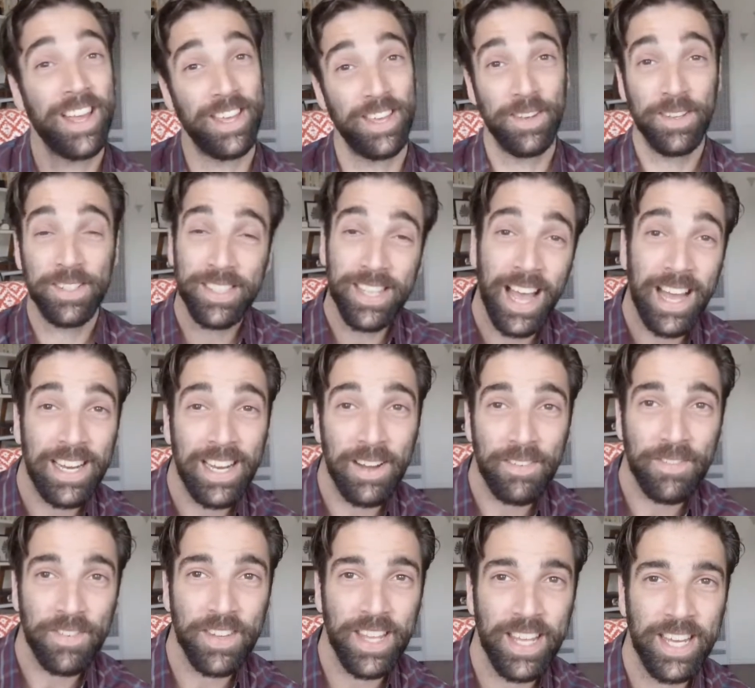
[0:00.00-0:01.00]
you signed up
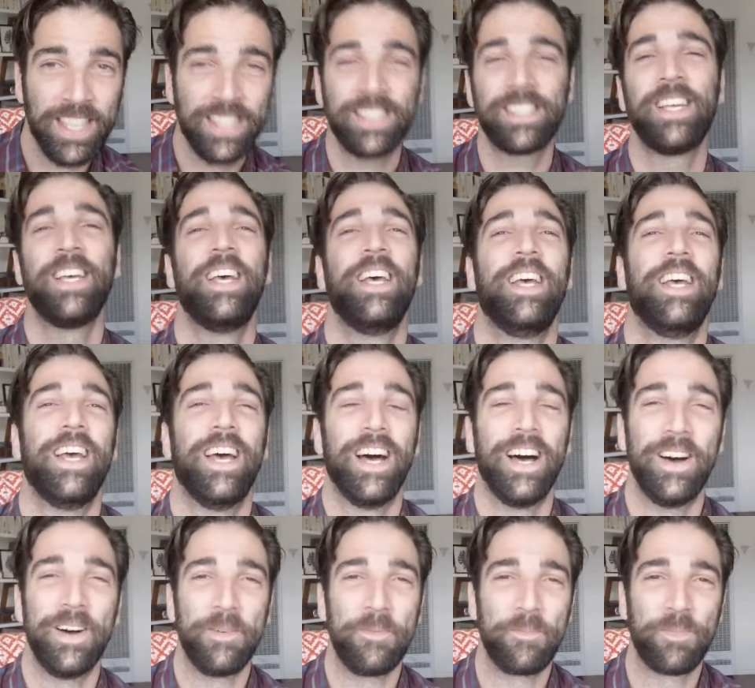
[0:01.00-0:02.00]
for this.
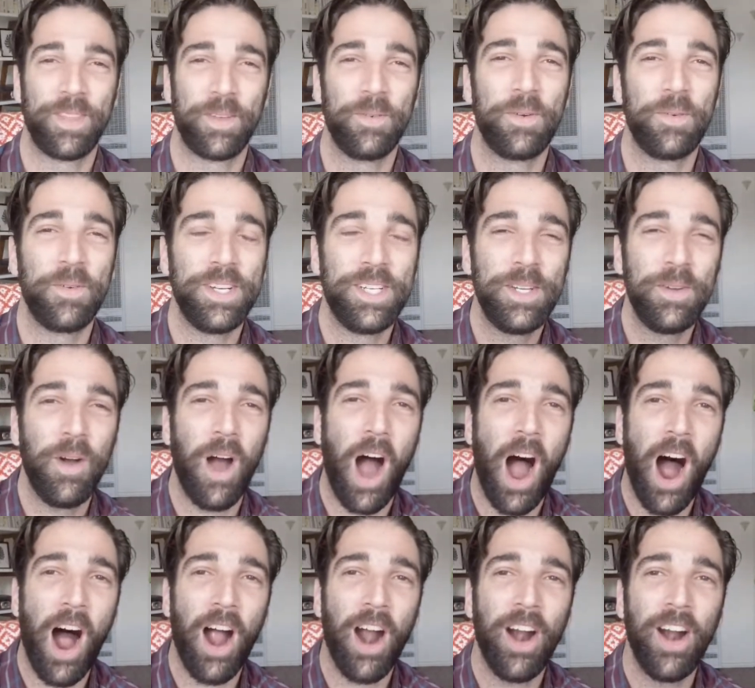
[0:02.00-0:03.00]
When we do
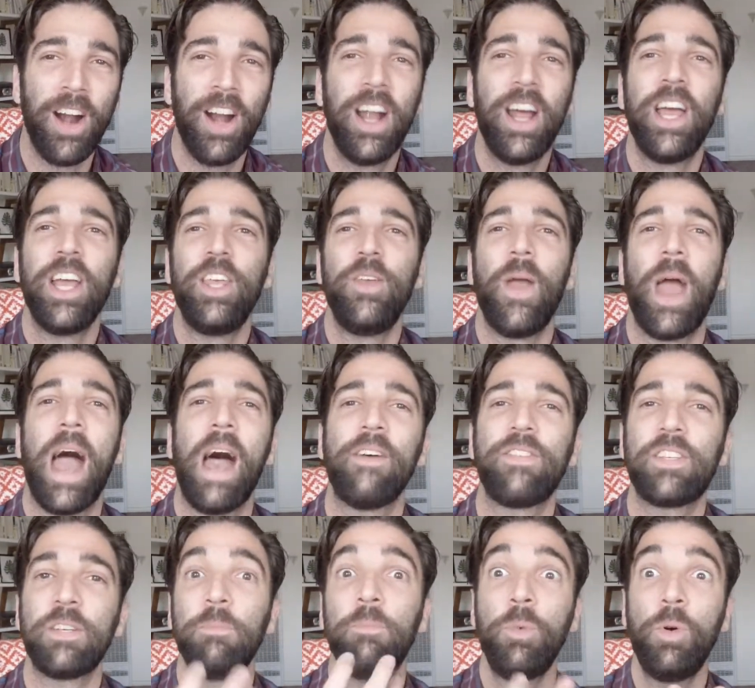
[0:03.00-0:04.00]
R, you have
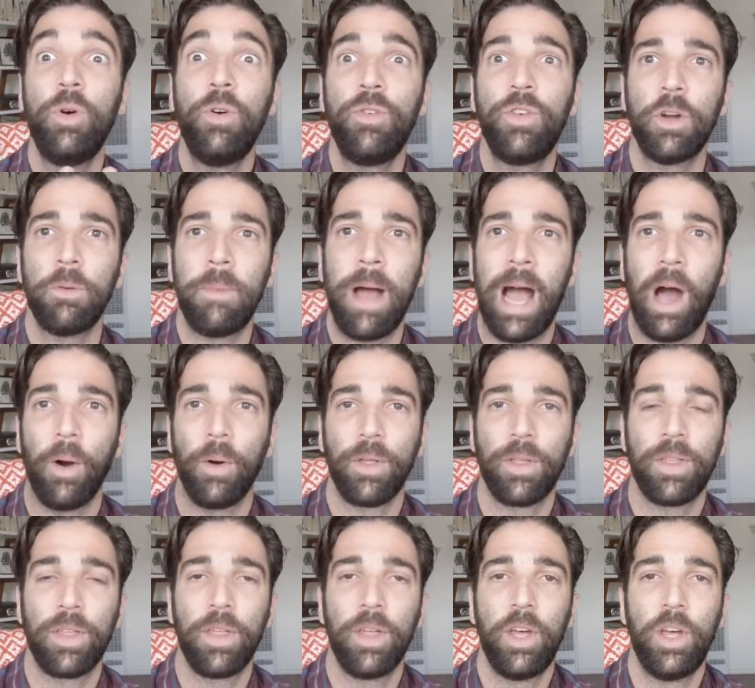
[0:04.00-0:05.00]
to move your mouth.
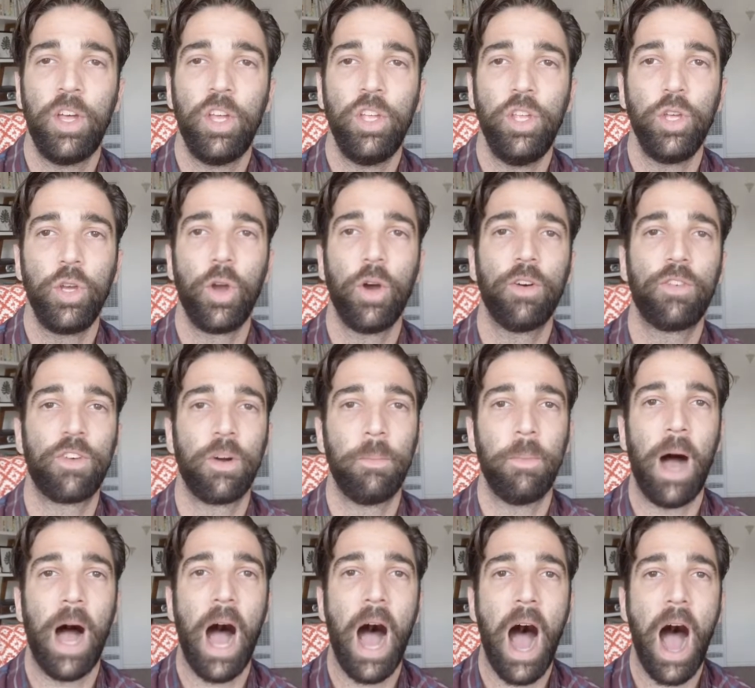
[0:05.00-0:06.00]
You go from
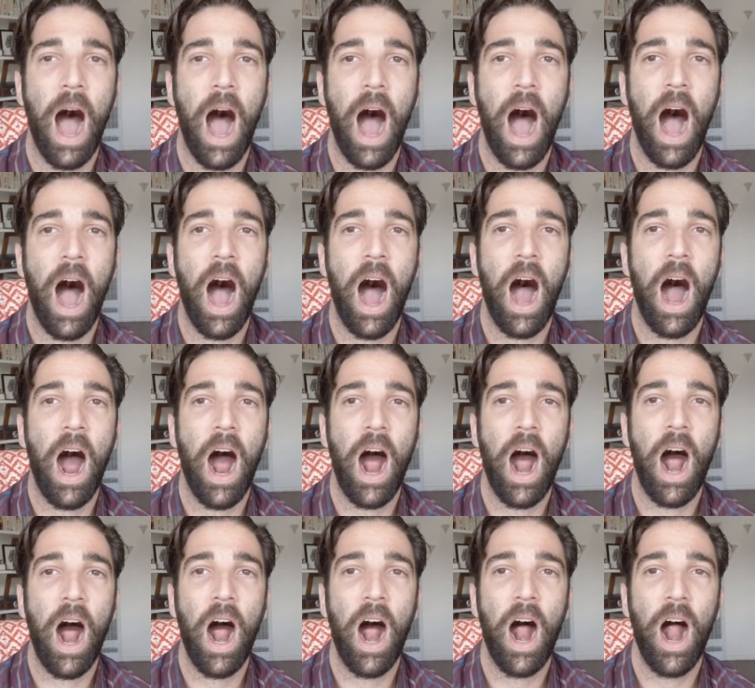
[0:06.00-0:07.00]

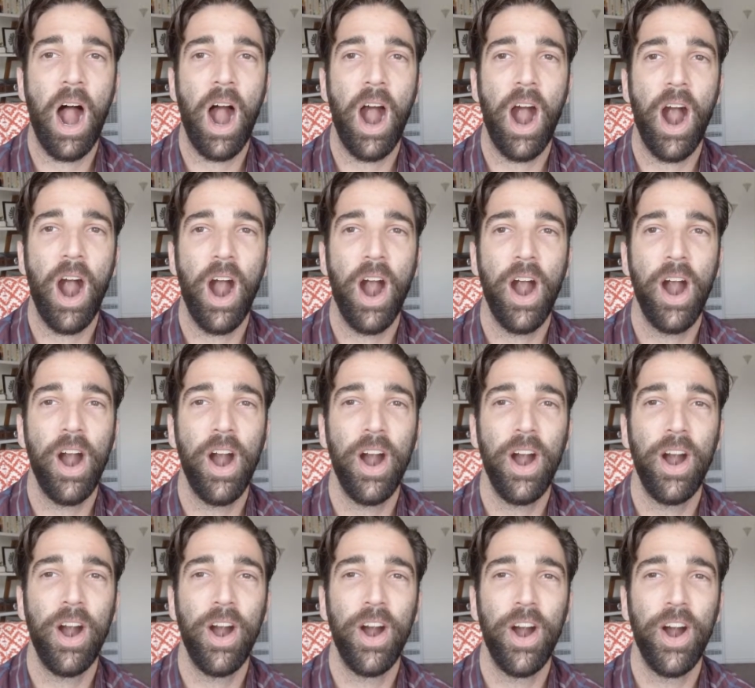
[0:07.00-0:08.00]

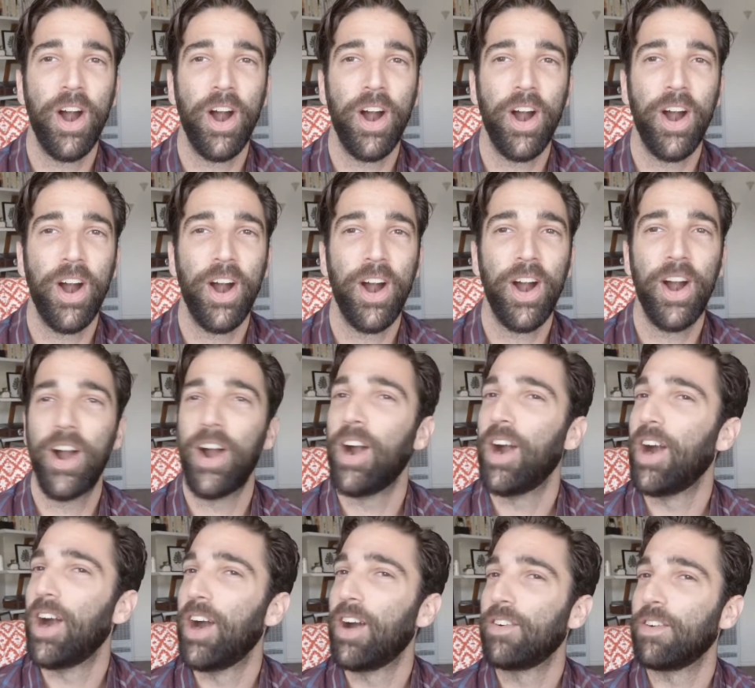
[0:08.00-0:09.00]
R,
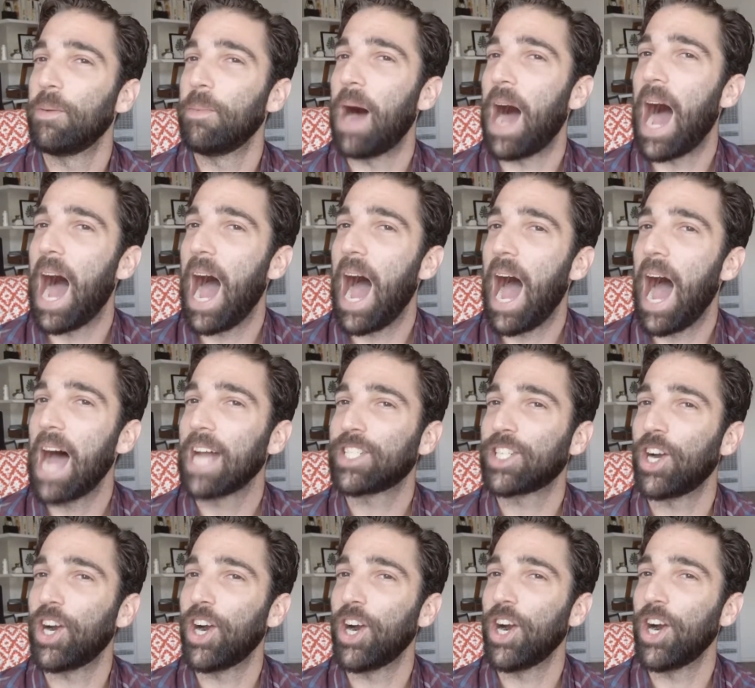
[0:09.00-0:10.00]
from
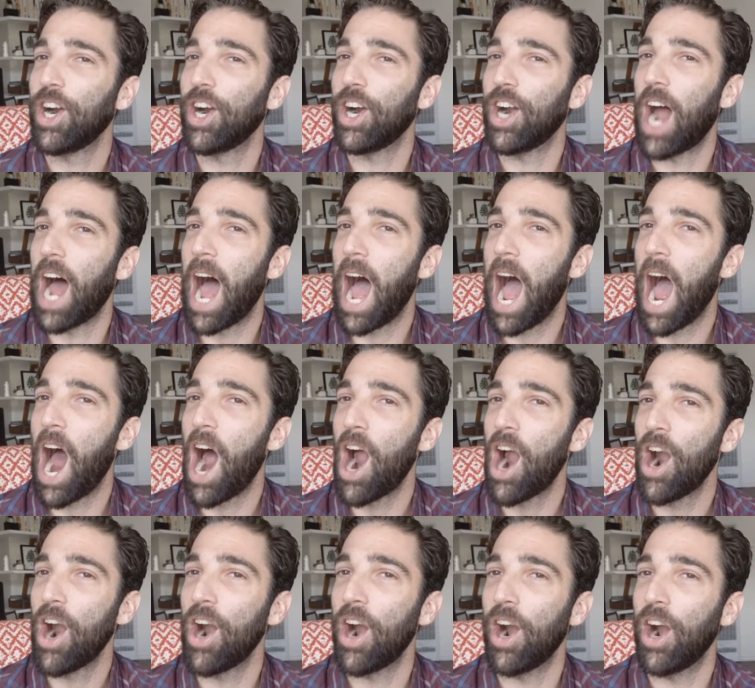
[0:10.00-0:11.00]
to
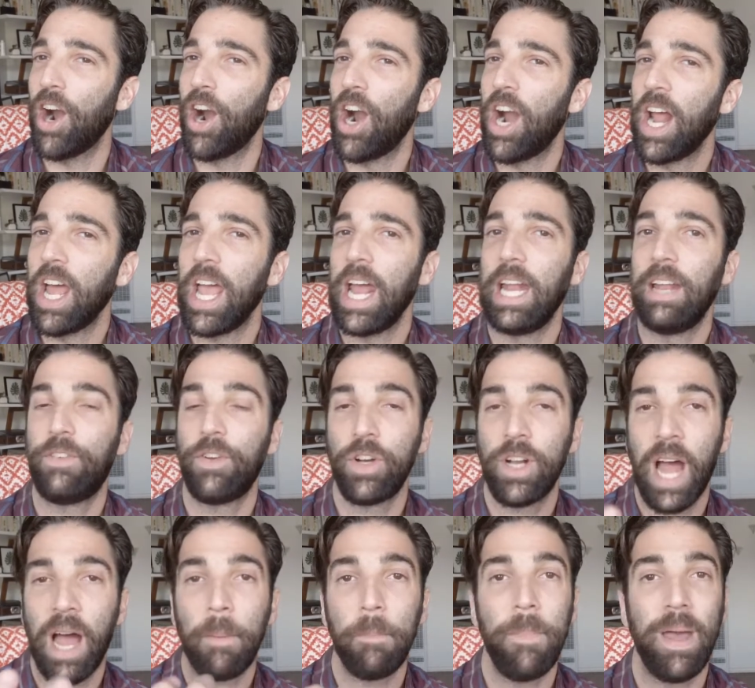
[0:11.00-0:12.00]
R. And if you're
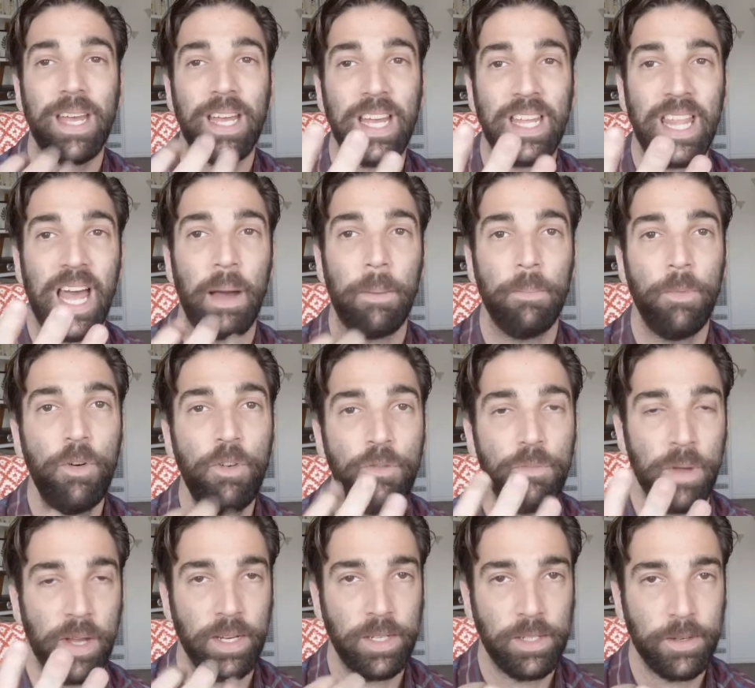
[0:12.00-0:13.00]
not making that
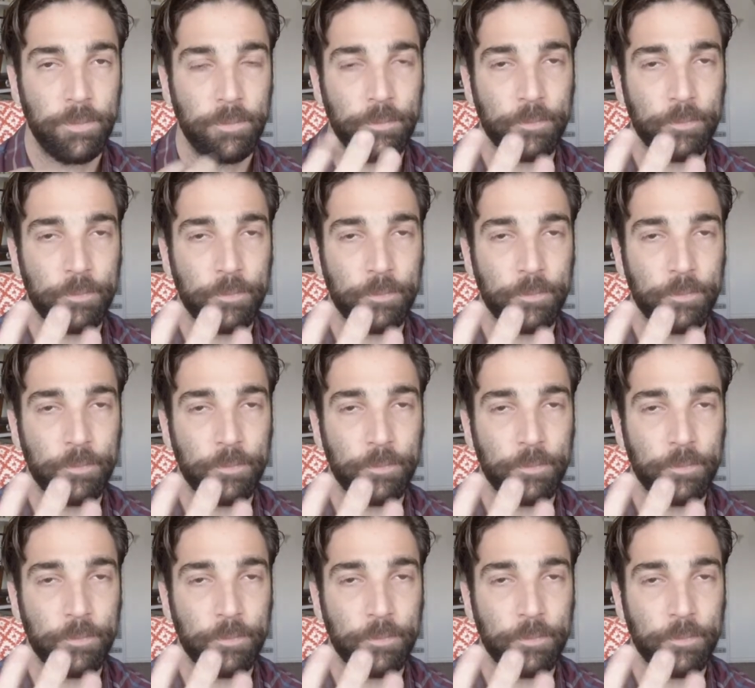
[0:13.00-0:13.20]
movement,